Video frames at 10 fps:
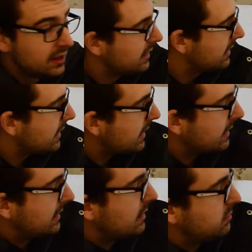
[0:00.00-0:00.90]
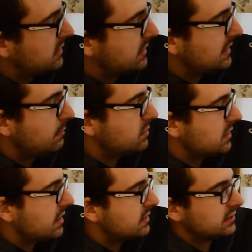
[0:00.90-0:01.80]
It keeps the same
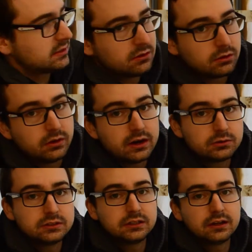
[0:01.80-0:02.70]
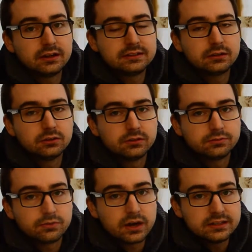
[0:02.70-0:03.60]
size throughout until the
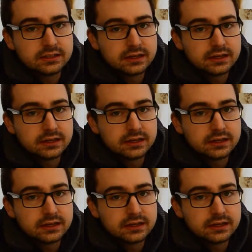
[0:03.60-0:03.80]
front.